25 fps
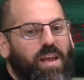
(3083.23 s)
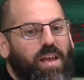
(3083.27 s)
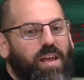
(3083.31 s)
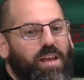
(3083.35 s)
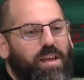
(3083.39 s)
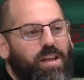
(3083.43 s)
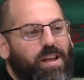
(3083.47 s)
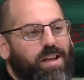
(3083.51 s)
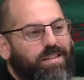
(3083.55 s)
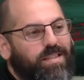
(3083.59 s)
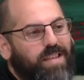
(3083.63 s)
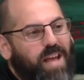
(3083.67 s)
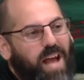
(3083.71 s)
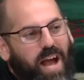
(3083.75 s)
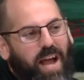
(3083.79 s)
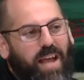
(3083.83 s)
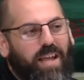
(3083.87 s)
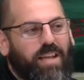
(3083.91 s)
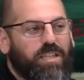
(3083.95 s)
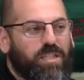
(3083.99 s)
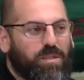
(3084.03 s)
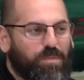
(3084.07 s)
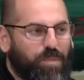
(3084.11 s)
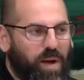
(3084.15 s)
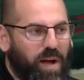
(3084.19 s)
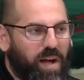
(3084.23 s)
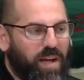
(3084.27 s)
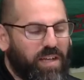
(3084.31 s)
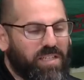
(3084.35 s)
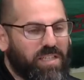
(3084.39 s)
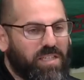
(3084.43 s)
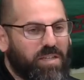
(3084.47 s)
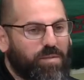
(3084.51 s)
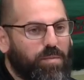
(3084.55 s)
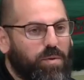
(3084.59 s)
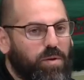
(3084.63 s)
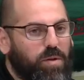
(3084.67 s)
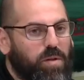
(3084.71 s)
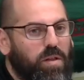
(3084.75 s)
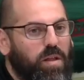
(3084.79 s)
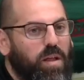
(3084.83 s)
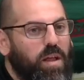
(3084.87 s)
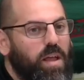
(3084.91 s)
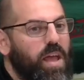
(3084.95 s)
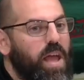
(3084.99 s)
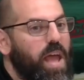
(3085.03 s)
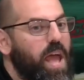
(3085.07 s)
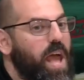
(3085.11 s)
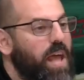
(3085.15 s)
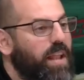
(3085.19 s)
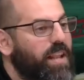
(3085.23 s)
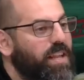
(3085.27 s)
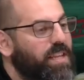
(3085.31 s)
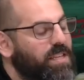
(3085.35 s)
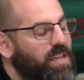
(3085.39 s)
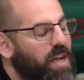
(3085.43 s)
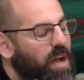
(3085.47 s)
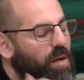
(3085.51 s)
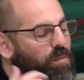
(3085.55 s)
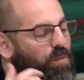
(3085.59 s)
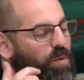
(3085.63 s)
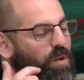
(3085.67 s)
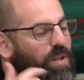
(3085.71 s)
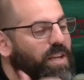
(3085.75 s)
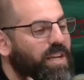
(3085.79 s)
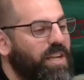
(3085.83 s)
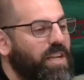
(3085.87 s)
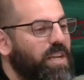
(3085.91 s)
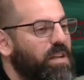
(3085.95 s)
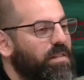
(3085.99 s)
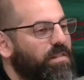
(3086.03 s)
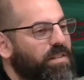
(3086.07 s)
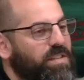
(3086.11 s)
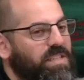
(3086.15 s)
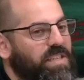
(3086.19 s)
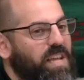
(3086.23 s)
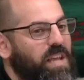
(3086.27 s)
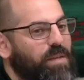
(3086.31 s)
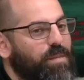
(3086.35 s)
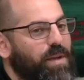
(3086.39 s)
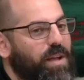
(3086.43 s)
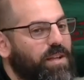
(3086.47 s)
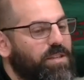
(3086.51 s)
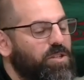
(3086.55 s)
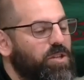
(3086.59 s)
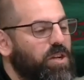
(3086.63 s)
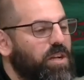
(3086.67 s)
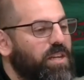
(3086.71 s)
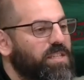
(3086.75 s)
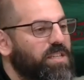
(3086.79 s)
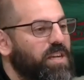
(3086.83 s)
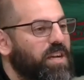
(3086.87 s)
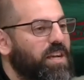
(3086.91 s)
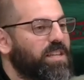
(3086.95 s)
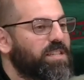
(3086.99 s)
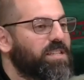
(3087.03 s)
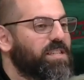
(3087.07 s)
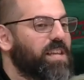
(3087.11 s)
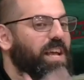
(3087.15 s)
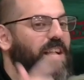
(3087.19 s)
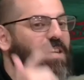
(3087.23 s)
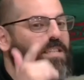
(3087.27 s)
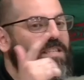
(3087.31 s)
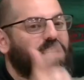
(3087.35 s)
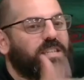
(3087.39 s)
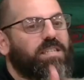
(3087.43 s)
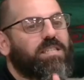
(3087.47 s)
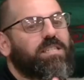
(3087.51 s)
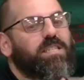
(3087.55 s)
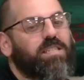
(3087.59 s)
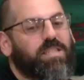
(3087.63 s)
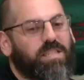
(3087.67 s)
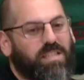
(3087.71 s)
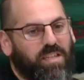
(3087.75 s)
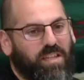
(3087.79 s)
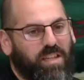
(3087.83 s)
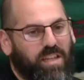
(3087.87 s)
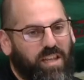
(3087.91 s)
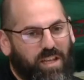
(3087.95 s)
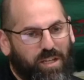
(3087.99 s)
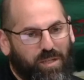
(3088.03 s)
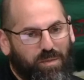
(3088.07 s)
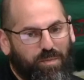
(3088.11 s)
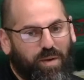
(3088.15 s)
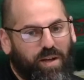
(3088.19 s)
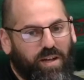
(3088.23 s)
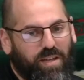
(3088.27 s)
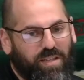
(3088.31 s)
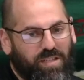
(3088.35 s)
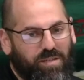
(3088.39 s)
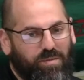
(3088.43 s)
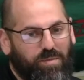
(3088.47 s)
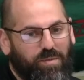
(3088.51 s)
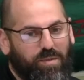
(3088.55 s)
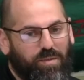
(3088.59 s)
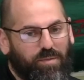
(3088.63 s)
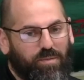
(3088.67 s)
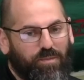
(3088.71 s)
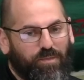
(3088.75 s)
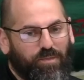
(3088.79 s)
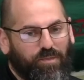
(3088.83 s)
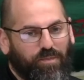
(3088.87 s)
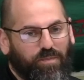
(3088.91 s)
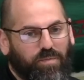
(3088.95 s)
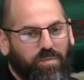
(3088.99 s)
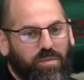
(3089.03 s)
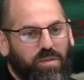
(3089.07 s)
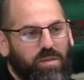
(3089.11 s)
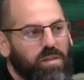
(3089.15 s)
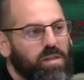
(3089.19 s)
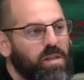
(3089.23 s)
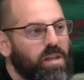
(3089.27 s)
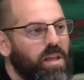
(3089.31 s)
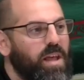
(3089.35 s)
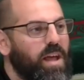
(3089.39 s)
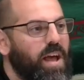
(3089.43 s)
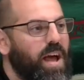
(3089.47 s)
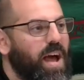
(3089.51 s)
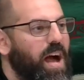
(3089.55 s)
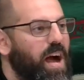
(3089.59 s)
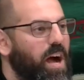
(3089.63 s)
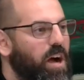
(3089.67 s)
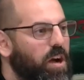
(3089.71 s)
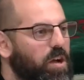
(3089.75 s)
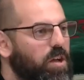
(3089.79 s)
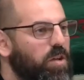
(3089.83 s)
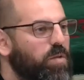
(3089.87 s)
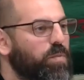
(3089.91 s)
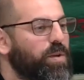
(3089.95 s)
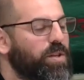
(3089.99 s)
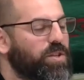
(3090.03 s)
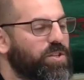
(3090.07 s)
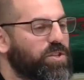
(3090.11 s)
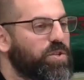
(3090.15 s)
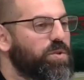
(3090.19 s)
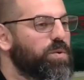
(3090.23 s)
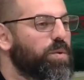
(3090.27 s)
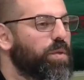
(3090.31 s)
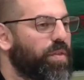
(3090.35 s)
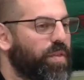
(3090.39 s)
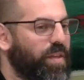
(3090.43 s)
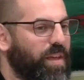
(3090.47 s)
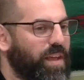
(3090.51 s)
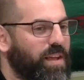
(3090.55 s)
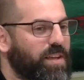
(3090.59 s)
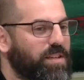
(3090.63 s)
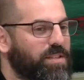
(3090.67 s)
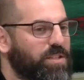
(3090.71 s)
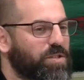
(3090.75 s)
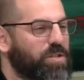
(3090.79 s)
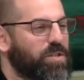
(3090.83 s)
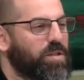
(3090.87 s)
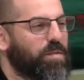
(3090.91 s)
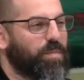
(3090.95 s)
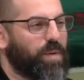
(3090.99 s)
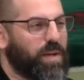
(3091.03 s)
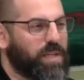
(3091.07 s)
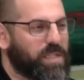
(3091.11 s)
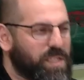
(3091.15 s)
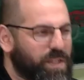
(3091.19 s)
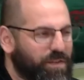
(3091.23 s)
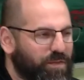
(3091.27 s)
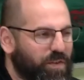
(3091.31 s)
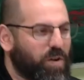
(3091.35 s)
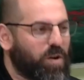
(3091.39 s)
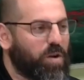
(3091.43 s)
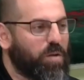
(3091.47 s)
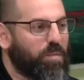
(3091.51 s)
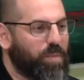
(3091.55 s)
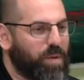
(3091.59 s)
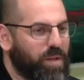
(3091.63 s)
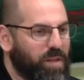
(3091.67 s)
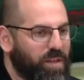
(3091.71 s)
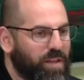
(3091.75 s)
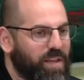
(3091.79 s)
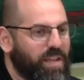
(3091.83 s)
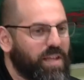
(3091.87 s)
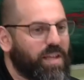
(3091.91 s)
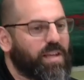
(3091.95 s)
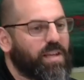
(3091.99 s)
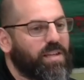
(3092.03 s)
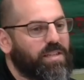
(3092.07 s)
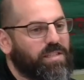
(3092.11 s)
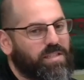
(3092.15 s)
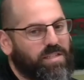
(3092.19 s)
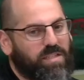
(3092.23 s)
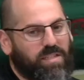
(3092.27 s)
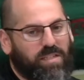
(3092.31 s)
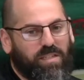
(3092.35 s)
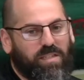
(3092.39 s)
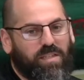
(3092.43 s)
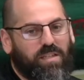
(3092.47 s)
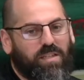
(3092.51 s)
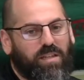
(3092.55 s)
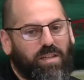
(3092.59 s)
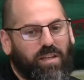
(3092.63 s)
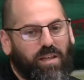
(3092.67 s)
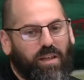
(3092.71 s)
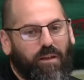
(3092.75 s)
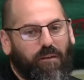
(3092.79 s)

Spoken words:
as high as possible? And I'm really going to give the same answer because I'm going to say as consistently as possible. How can we do things to the best of our ability consistently?